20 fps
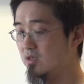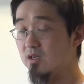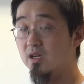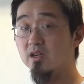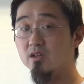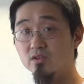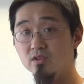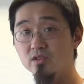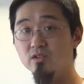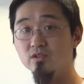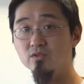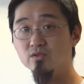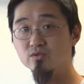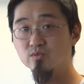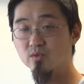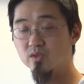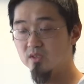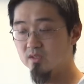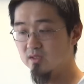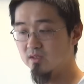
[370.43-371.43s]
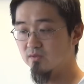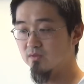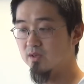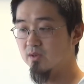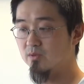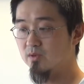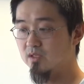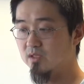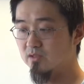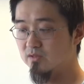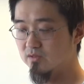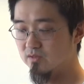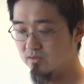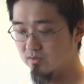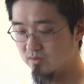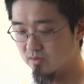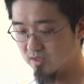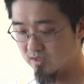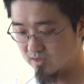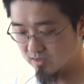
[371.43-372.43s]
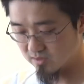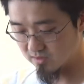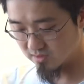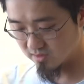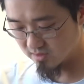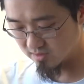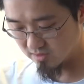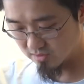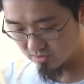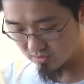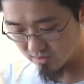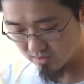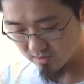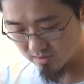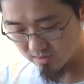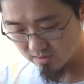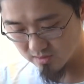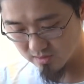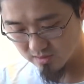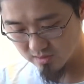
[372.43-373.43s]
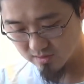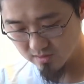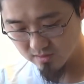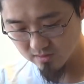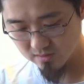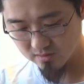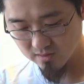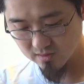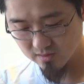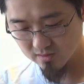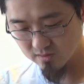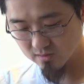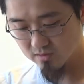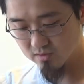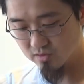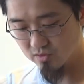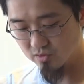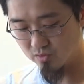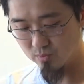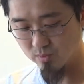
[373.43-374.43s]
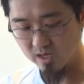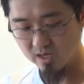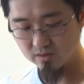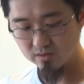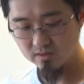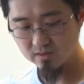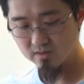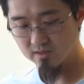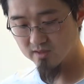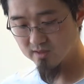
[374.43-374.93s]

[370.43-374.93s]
I could use one if I wanted to. I just install it on here, shoe mount.